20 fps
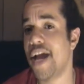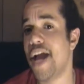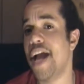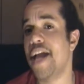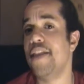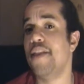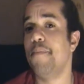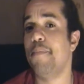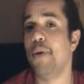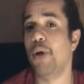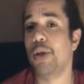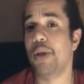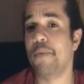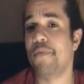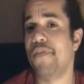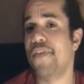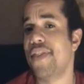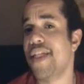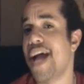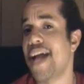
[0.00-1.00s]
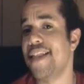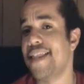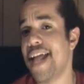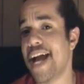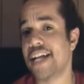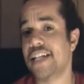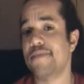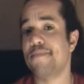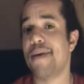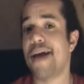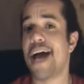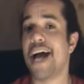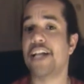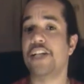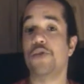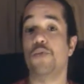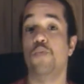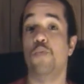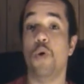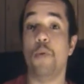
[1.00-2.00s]
then the build-up for that next
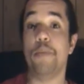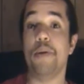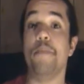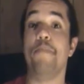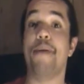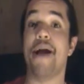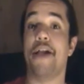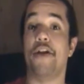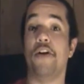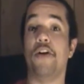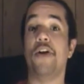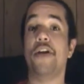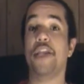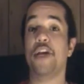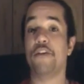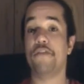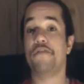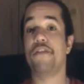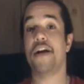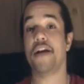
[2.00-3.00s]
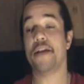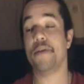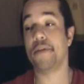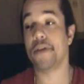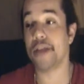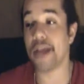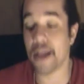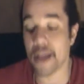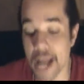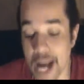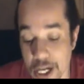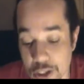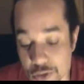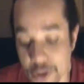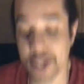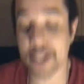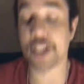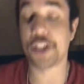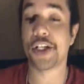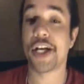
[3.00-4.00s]
match will be better and they'll fucking
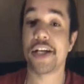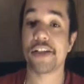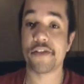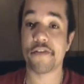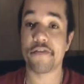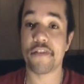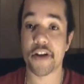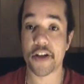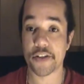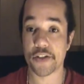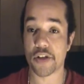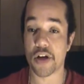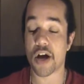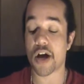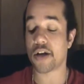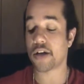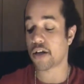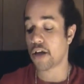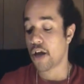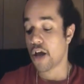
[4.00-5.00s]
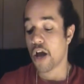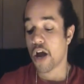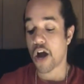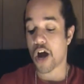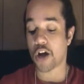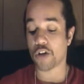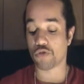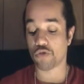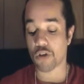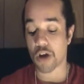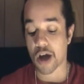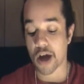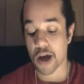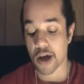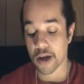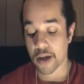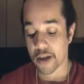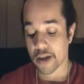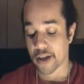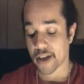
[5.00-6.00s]
actually get a chance to fucking talk on
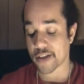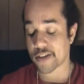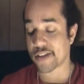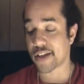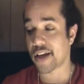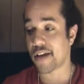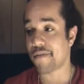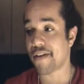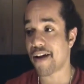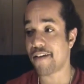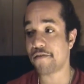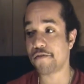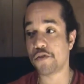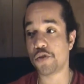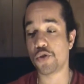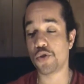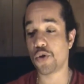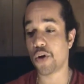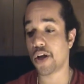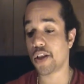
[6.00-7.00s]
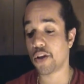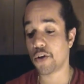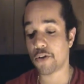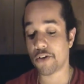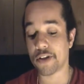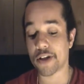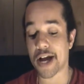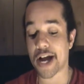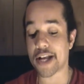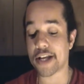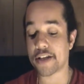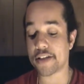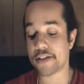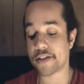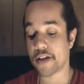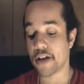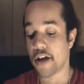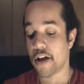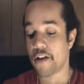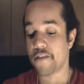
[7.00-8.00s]
Raw instead of having John
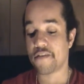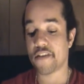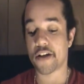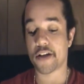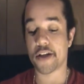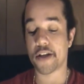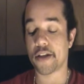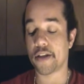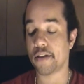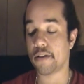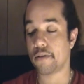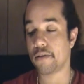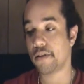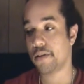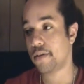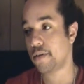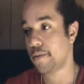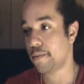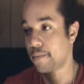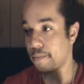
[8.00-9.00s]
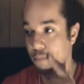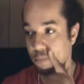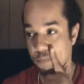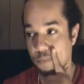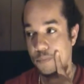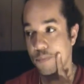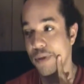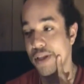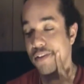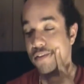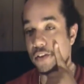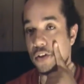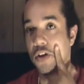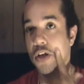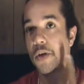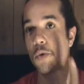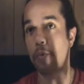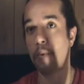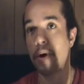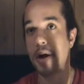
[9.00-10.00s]
Laurinaitis fucking... But even
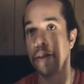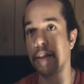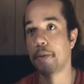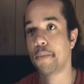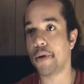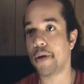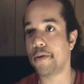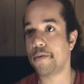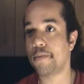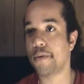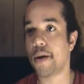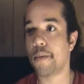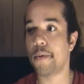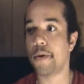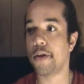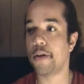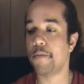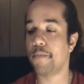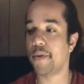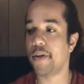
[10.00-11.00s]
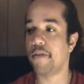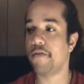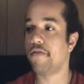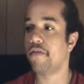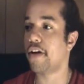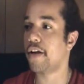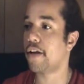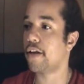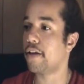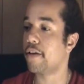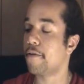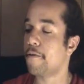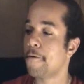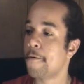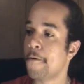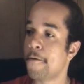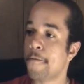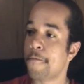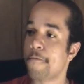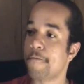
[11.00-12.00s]
though he won, he's probably going to be fucking
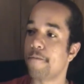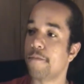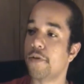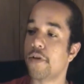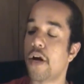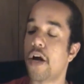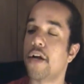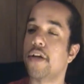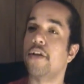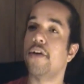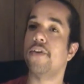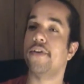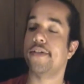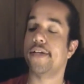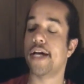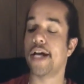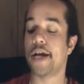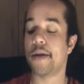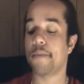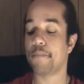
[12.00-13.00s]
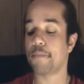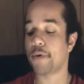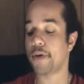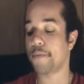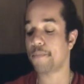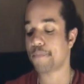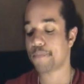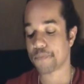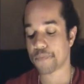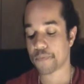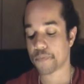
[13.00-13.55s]
talking all the time. But